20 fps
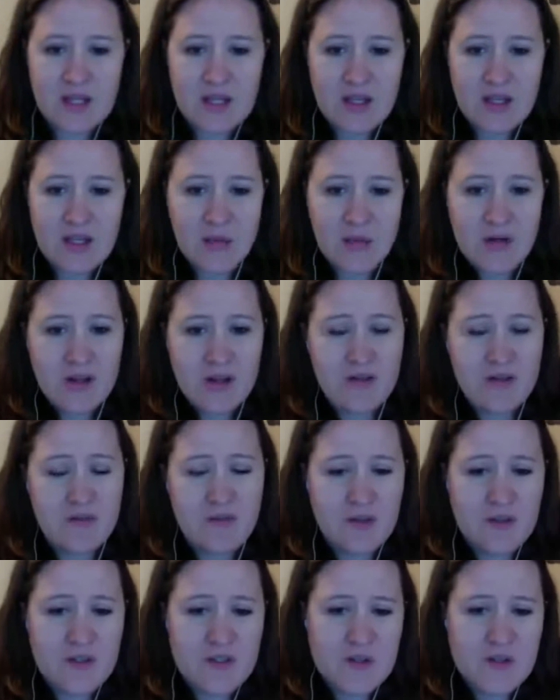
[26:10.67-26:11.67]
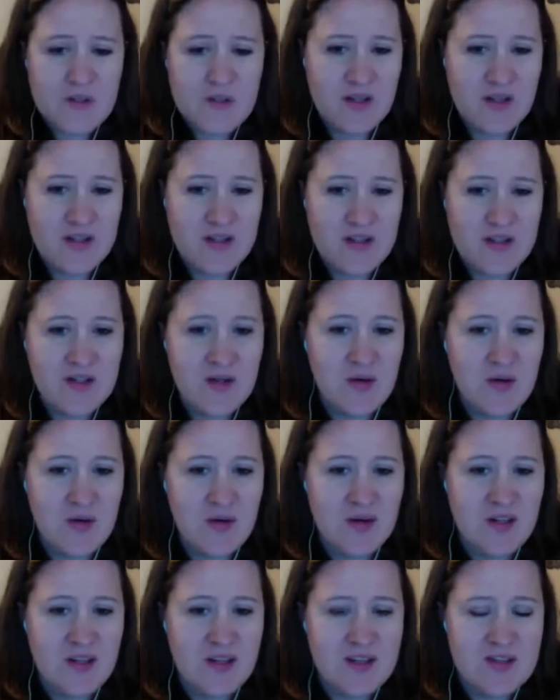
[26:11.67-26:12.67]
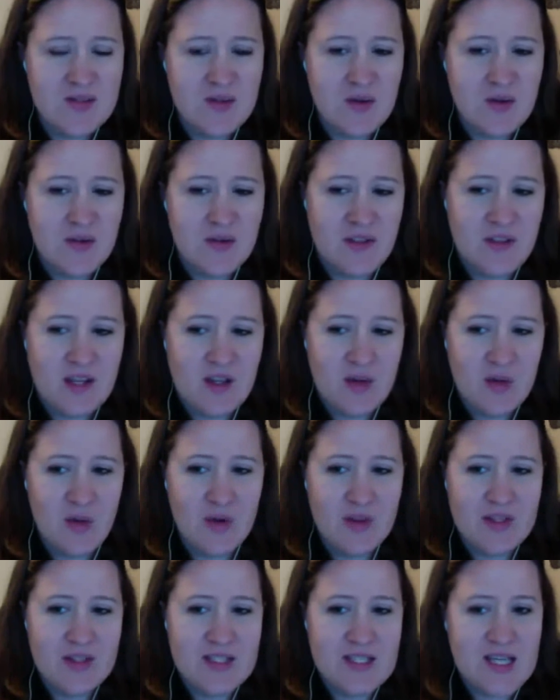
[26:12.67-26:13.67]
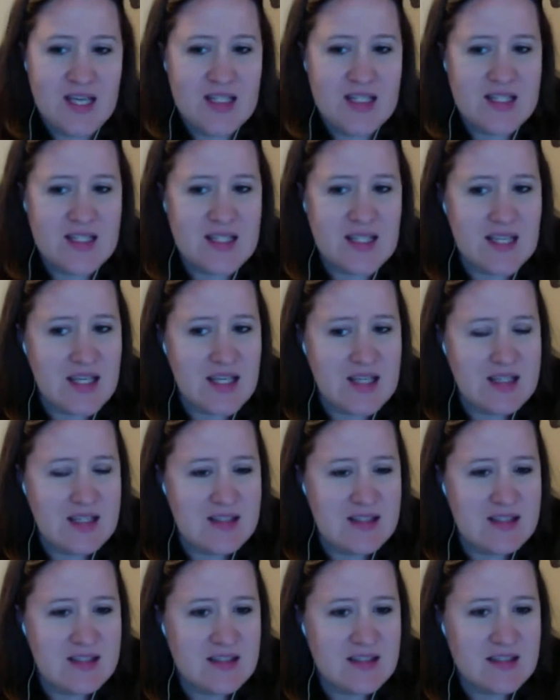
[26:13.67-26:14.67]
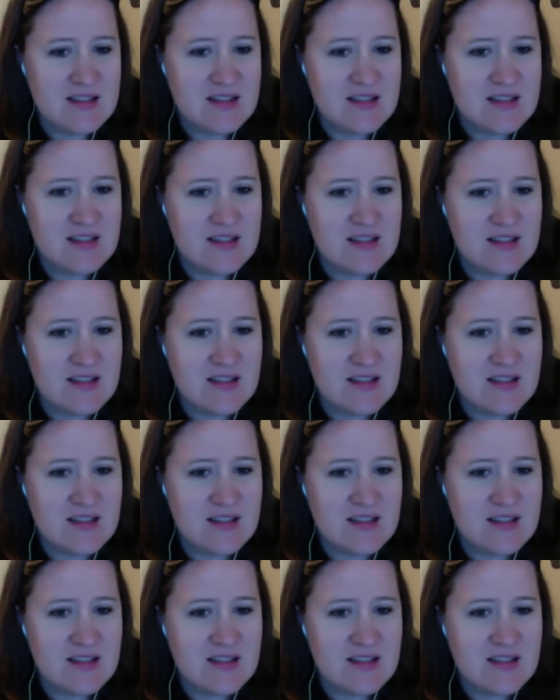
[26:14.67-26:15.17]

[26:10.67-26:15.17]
Well, I think uh, you're one of the first ones, so it's sort of like you're the test case.